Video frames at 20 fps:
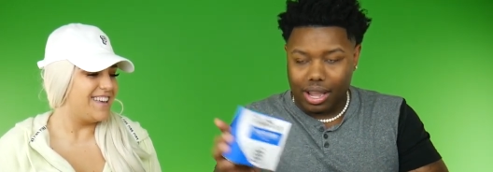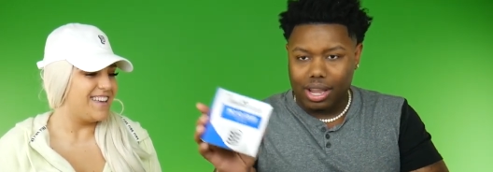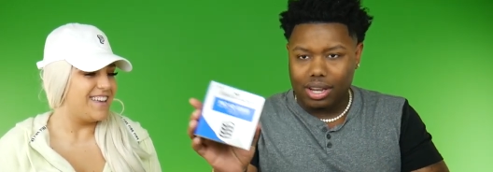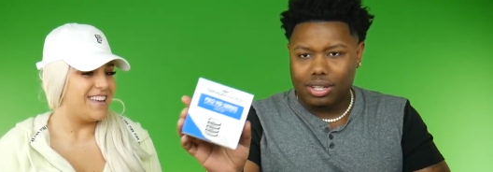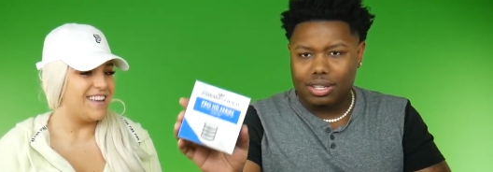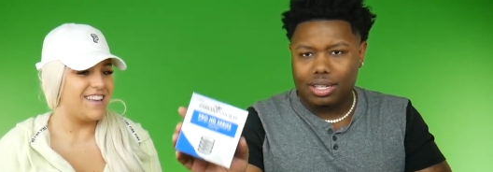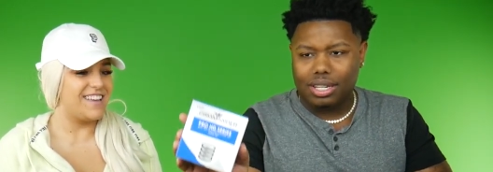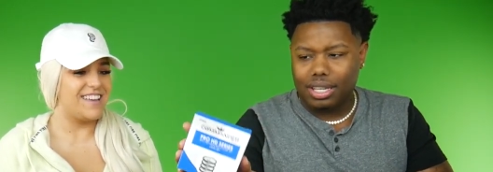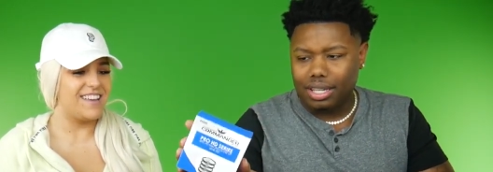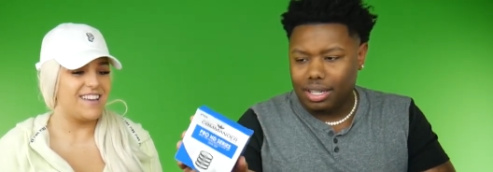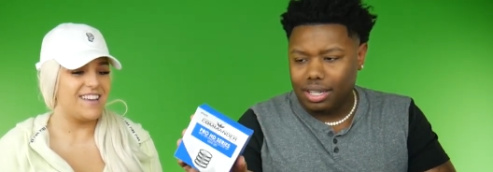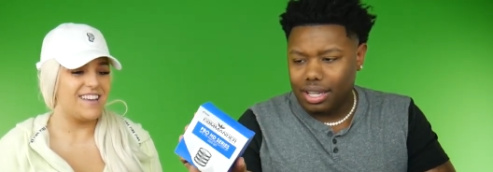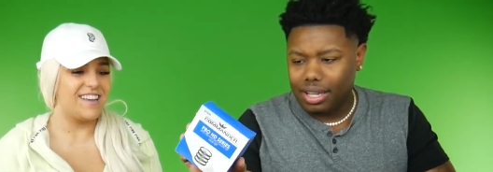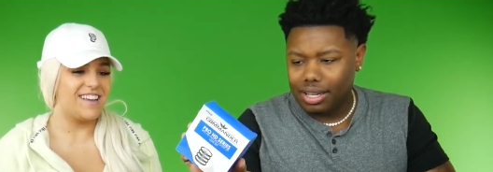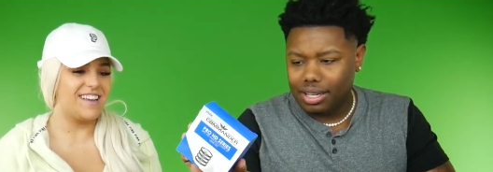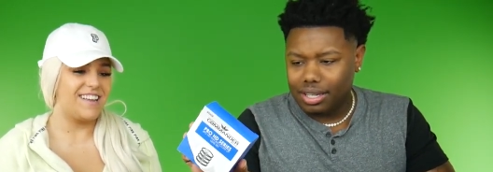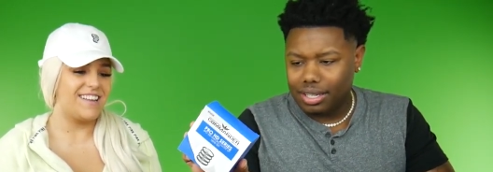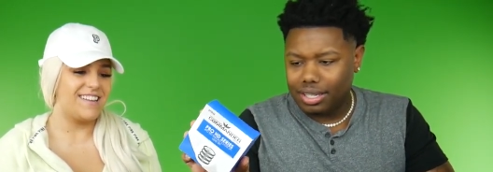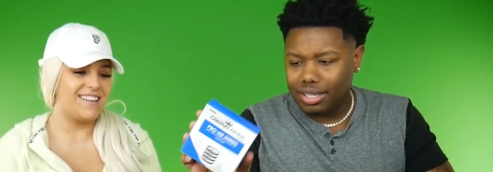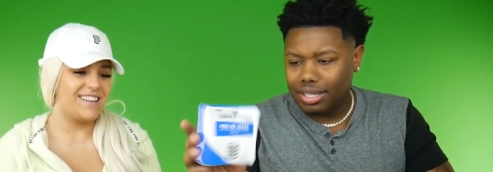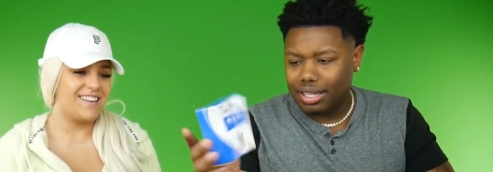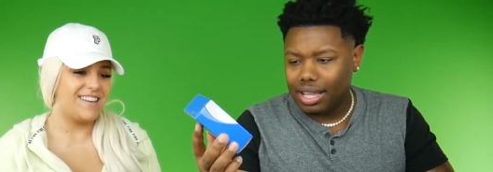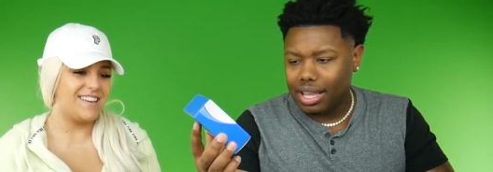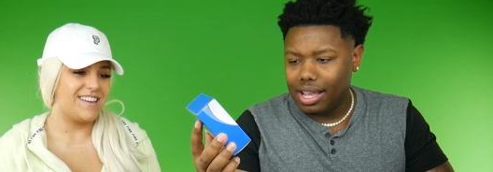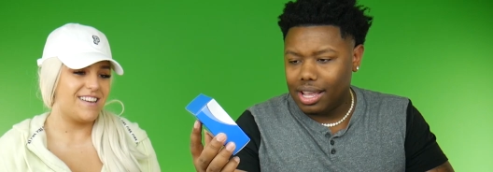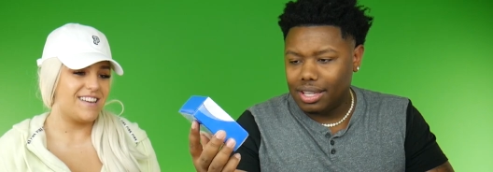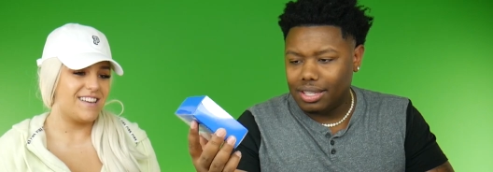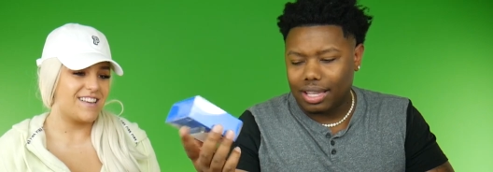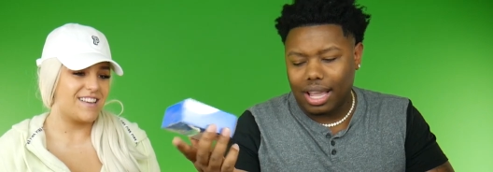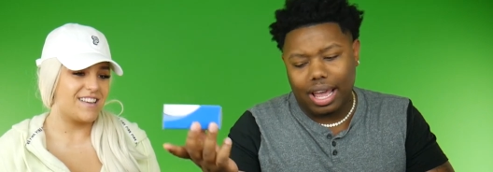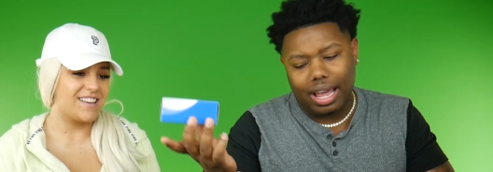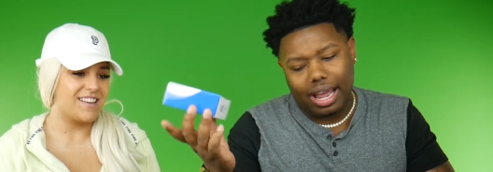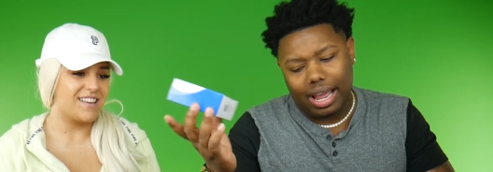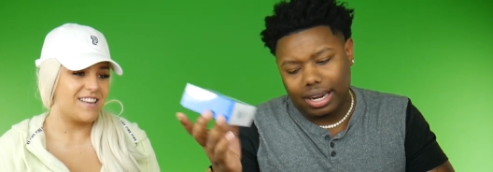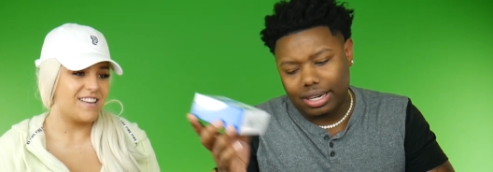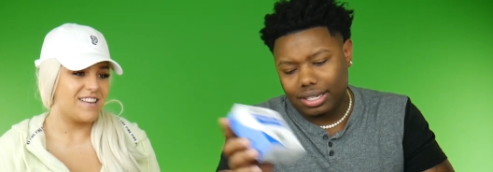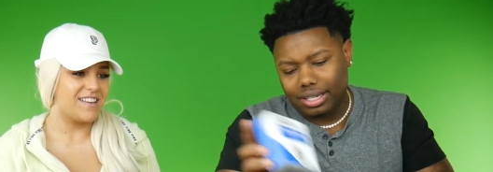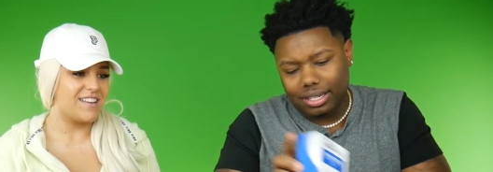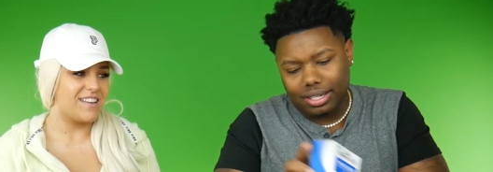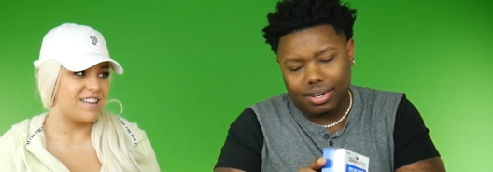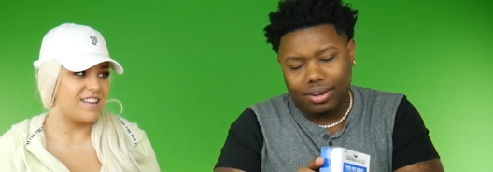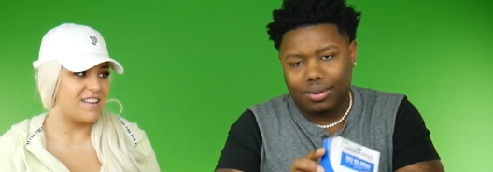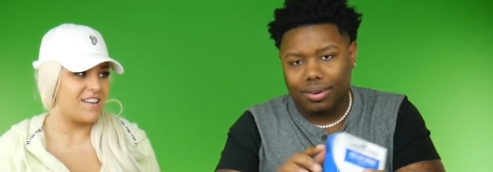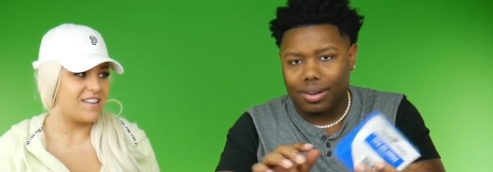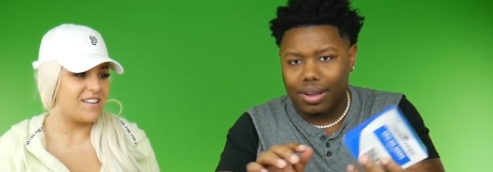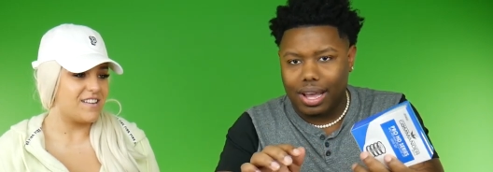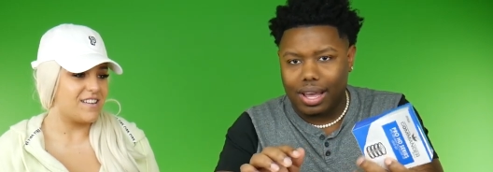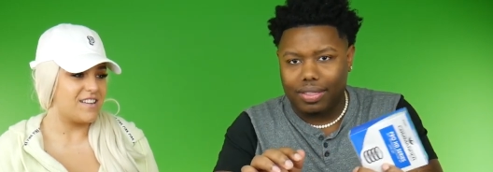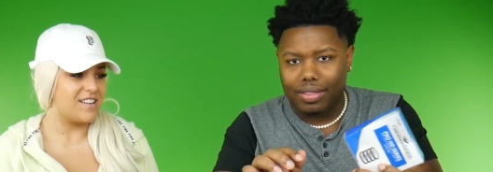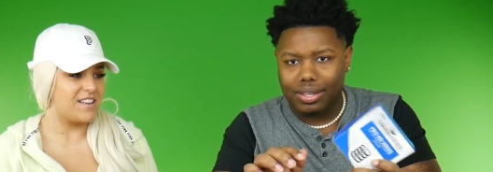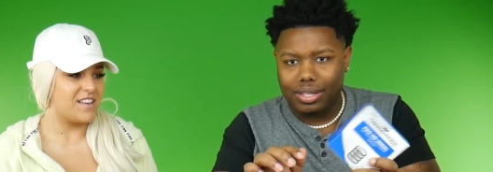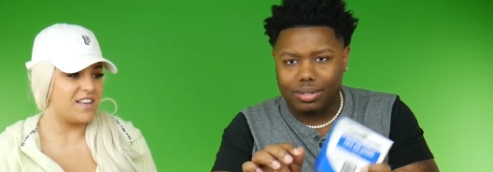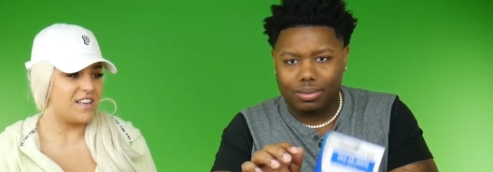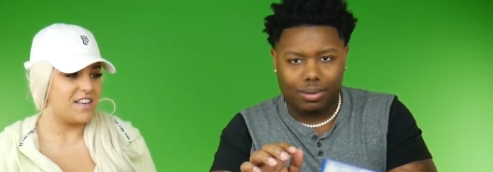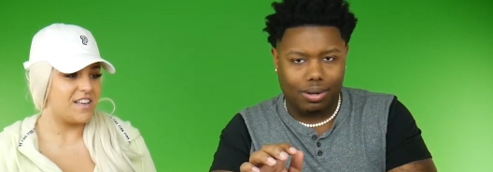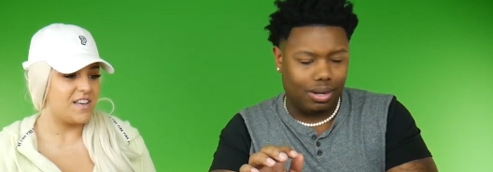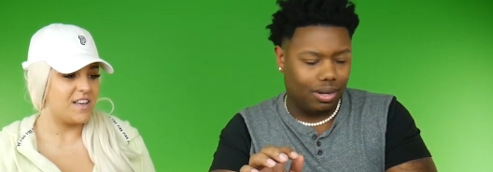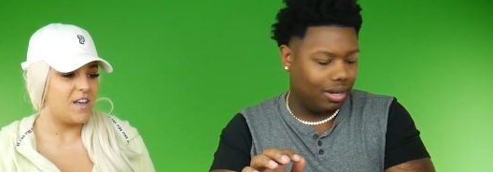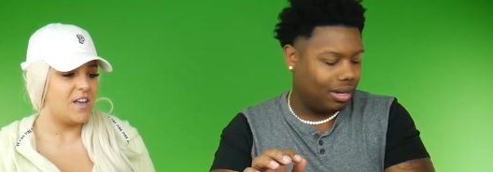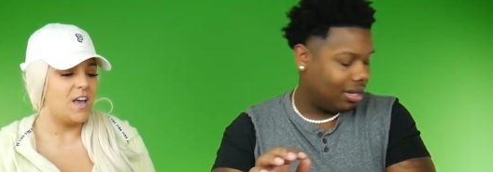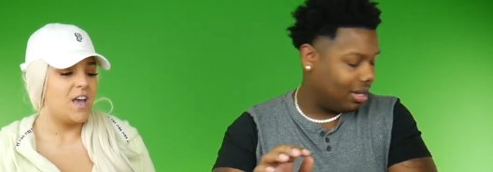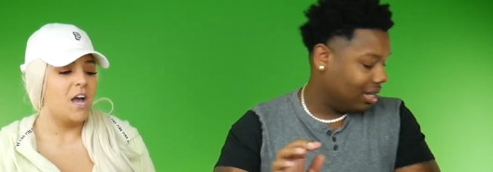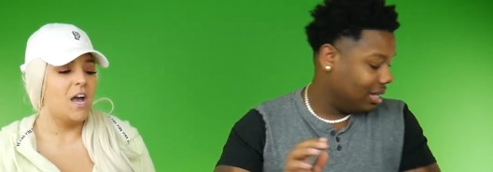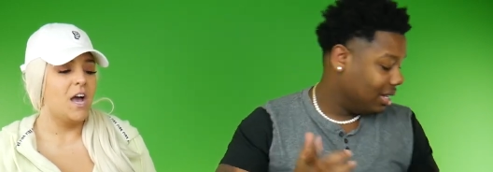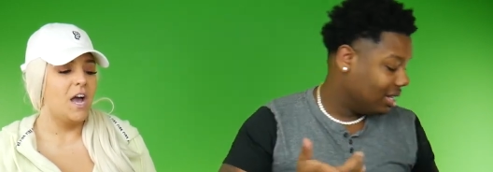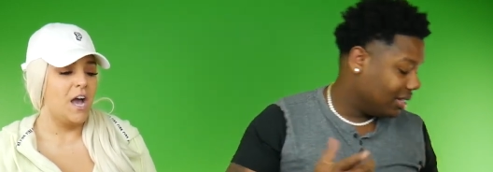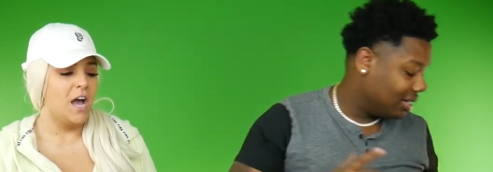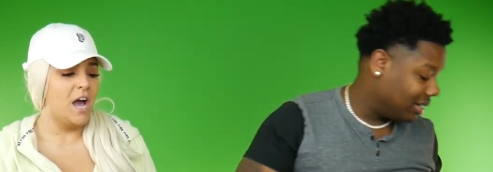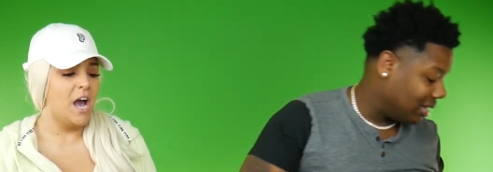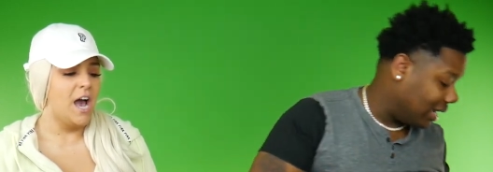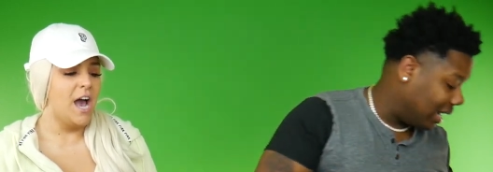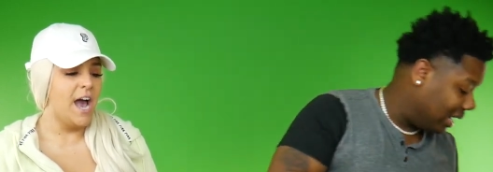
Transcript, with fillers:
Speaker 1: HD lens things. I actually don't know how these work, so